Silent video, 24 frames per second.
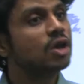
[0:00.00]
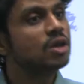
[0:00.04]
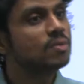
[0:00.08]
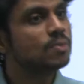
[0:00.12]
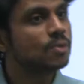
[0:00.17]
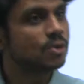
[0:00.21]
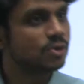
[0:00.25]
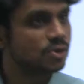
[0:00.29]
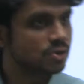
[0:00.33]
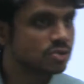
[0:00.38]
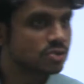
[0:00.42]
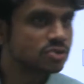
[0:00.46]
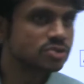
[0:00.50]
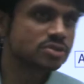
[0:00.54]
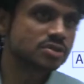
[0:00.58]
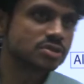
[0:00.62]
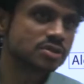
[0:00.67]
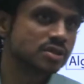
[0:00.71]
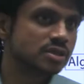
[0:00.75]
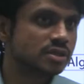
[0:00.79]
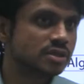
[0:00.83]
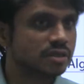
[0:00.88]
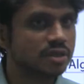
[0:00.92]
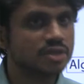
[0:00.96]
produced
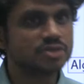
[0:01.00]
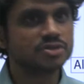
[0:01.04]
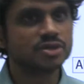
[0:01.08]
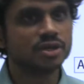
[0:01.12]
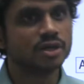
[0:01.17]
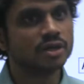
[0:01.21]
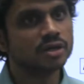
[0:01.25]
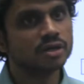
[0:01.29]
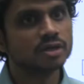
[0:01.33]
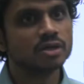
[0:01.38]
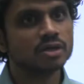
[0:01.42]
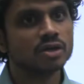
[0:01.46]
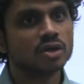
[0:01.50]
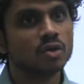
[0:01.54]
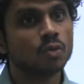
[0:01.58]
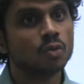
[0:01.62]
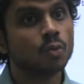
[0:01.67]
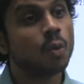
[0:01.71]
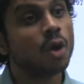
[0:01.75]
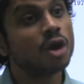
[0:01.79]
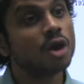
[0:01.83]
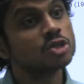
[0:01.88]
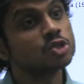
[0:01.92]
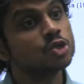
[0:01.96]
this year,
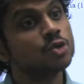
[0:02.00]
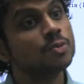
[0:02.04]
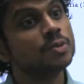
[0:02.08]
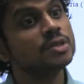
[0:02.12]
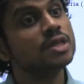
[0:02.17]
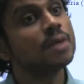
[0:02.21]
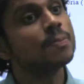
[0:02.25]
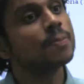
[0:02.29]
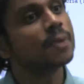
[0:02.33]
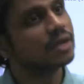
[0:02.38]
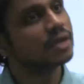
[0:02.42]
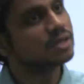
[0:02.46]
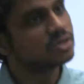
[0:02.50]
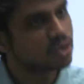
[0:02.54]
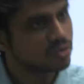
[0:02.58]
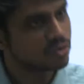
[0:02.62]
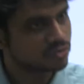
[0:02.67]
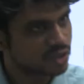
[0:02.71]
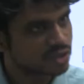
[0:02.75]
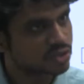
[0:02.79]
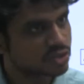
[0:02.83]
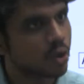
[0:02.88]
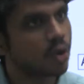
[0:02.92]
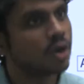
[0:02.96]
what should be the price of
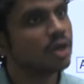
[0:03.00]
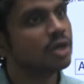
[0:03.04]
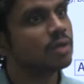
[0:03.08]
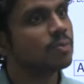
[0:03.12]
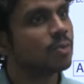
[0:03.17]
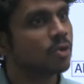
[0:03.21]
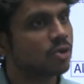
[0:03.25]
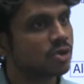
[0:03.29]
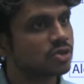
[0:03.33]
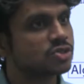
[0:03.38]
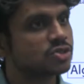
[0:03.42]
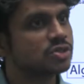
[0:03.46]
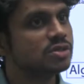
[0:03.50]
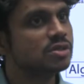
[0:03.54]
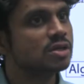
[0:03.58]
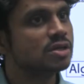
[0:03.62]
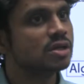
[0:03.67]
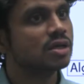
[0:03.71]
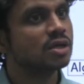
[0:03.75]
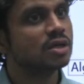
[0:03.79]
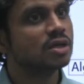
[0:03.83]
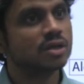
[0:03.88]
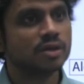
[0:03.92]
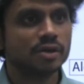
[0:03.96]
this oil production,
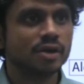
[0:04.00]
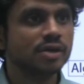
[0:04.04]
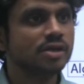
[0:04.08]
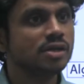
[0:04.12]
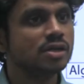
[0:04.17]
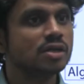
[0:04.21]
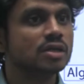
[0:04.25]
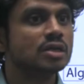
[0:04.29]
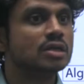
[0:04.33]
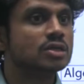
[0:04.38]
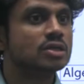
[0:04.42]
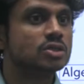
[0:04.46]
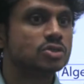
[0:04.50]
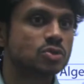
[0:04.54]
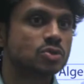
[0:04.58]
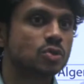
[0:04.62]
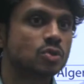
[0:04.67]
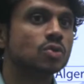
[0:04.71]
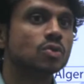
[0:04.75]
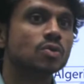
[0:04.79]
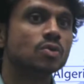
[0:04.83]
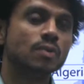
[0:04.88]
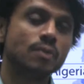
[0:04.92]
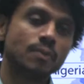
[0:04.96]
right?
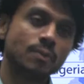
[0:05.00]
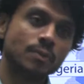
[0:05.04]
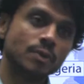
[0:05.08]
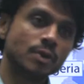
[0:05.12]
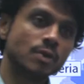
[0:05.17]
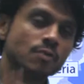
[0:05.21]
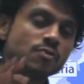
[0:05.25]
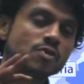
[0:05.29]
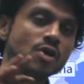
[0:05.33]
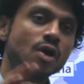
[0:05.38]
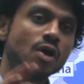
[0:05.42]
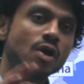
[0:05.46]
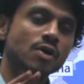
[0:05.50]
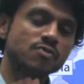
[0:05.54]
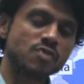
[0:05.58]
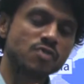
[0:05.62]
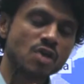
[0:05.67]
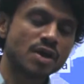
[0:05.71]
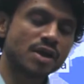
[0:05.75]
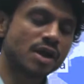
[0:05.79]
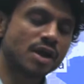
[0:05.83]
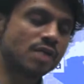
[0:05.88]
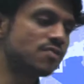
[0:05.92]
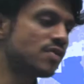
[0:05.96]
So if you
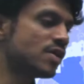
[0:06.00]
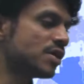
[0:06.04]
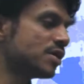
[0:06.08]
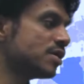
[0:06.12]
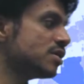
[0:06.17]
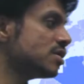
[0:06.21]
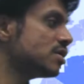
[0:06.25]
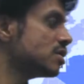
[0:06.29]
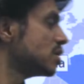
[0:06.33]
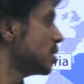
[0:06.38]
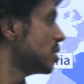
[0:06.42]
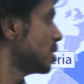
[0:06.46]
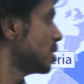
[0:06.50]
are aware,